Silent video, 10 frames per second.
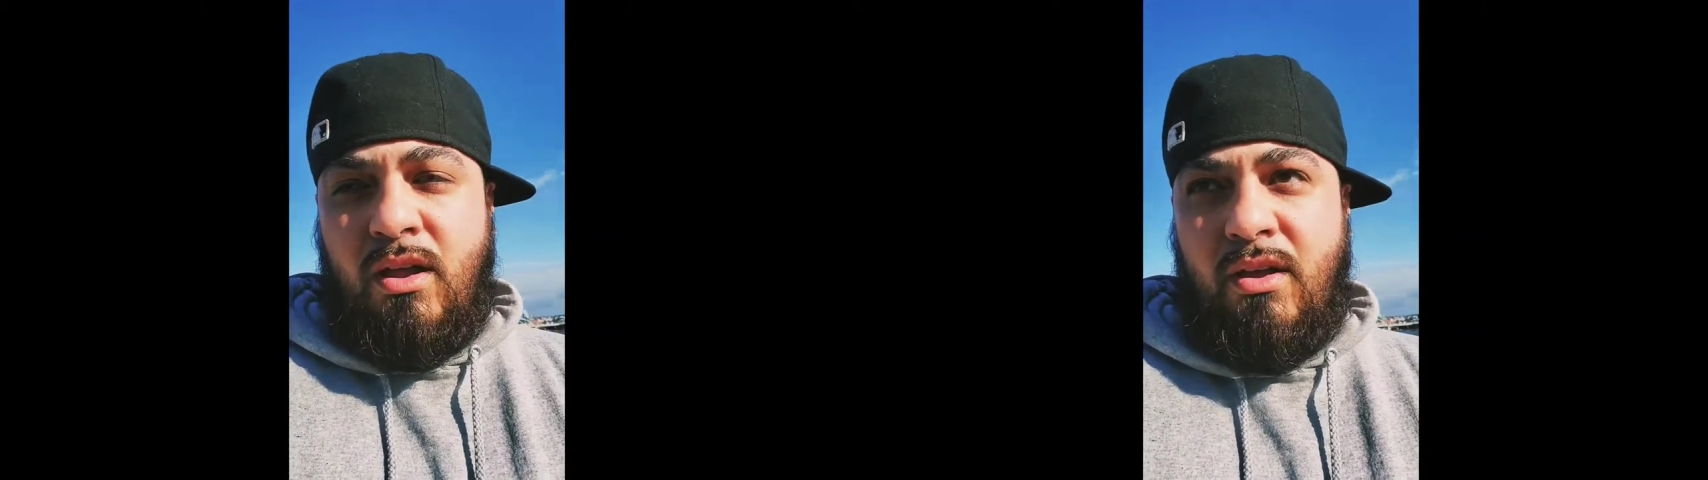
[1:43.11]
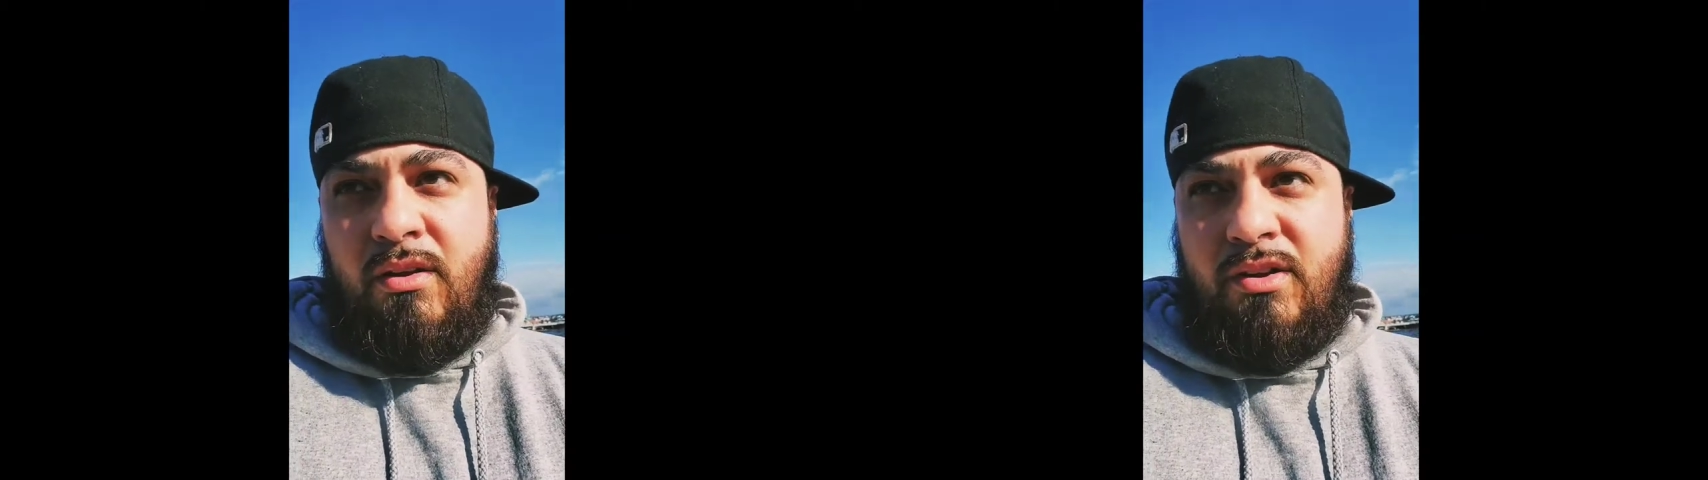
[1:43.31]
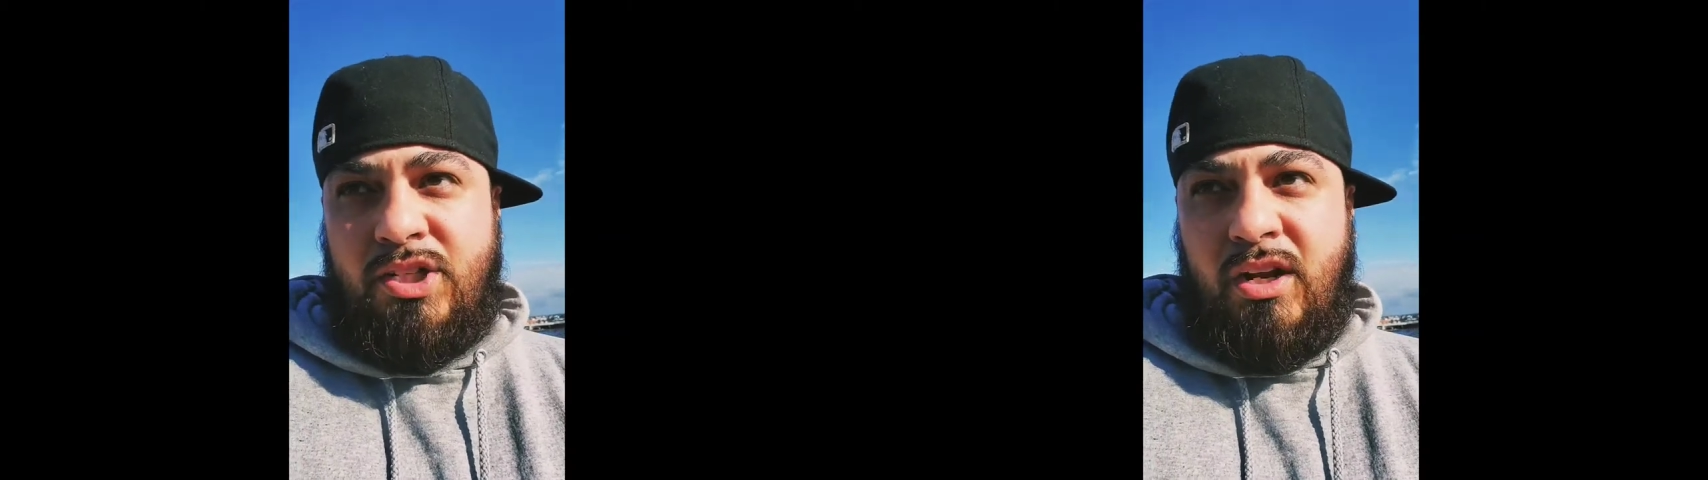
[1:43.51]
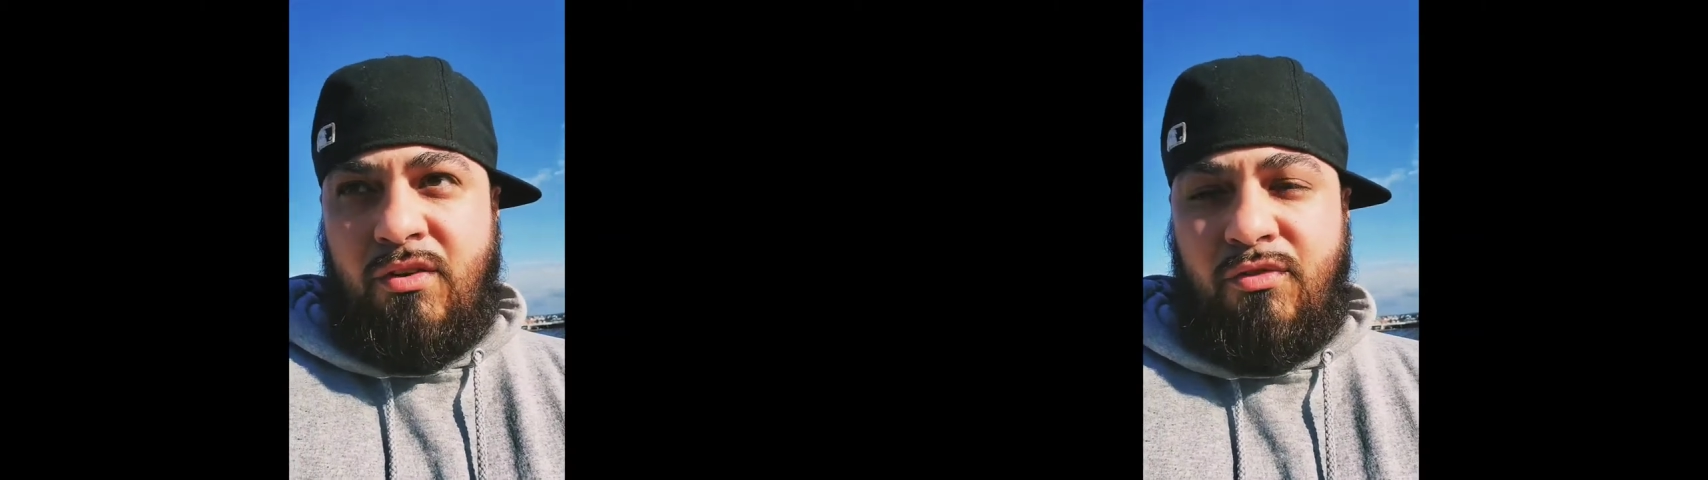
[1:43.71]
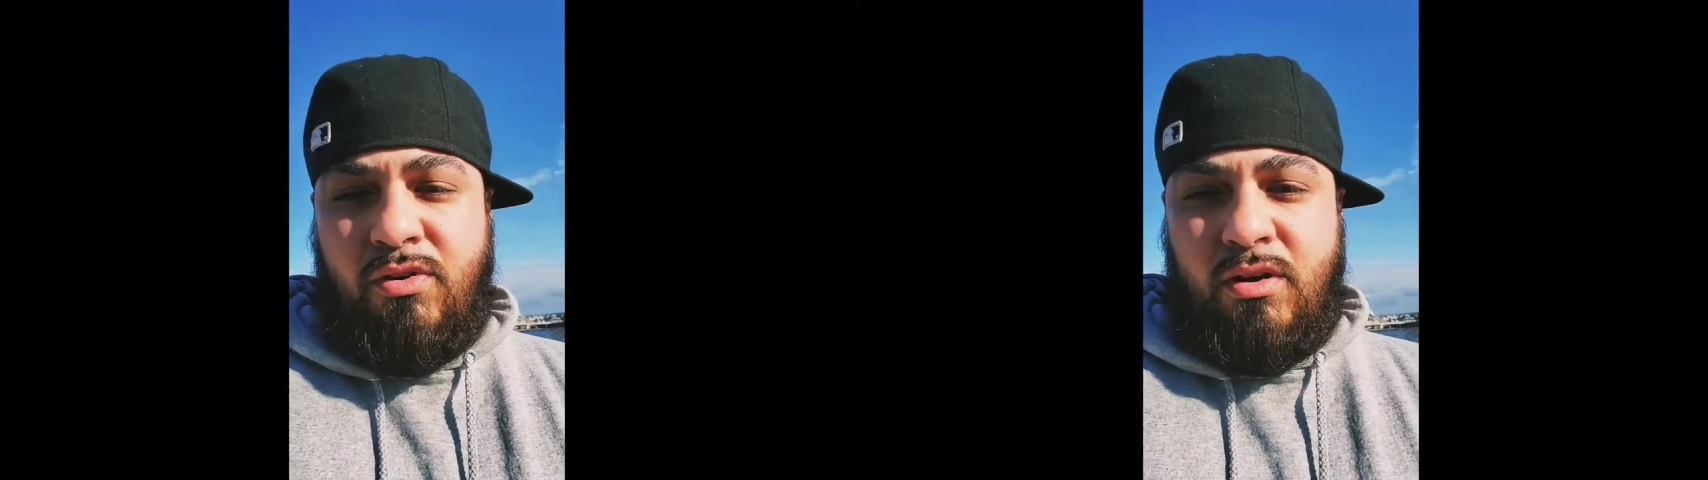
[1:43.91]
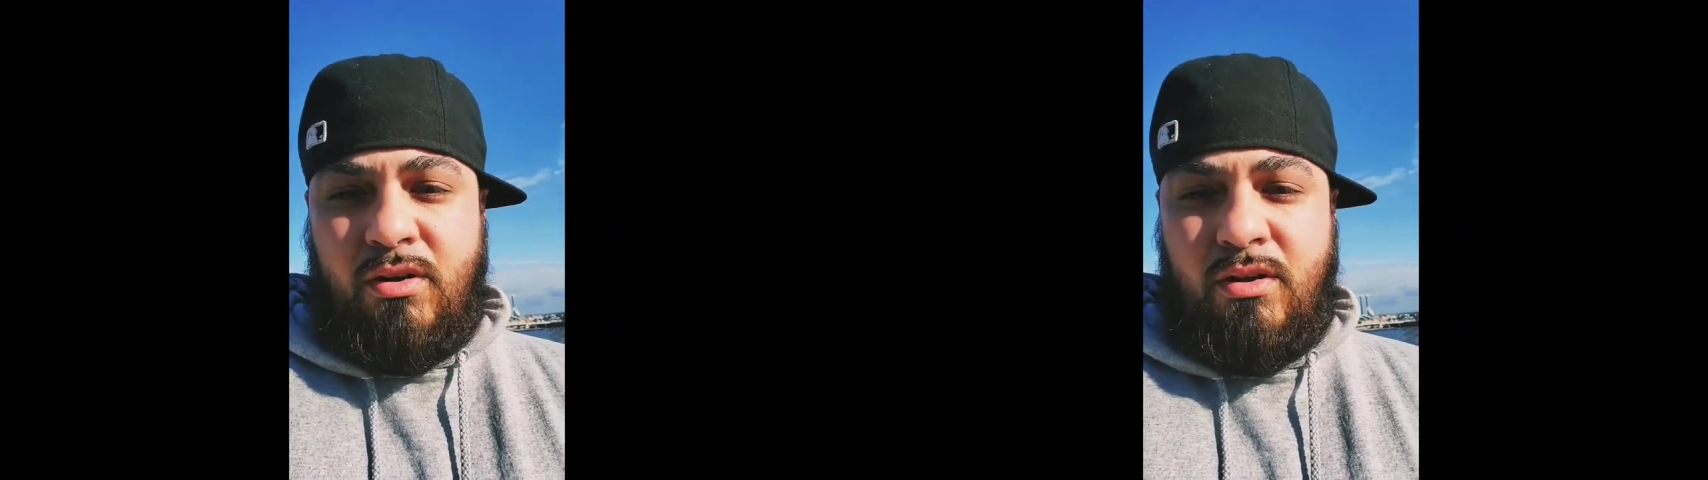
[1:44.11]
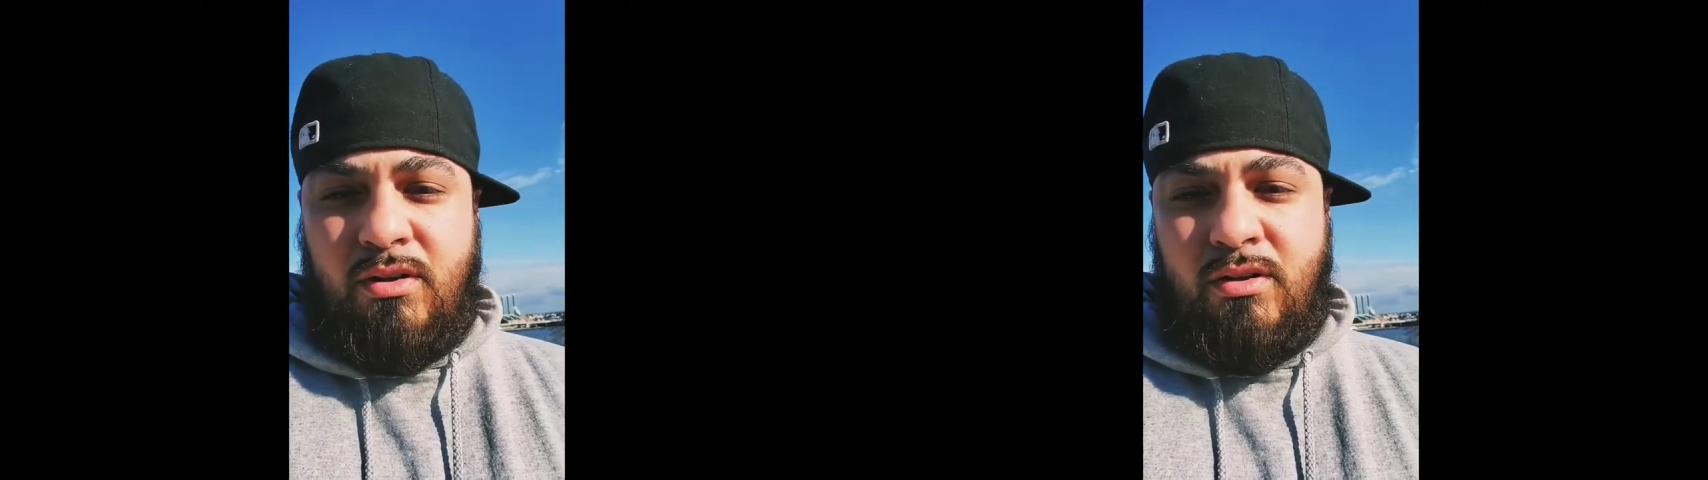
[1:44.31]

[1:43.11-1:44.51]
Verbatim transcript: eh, exchange for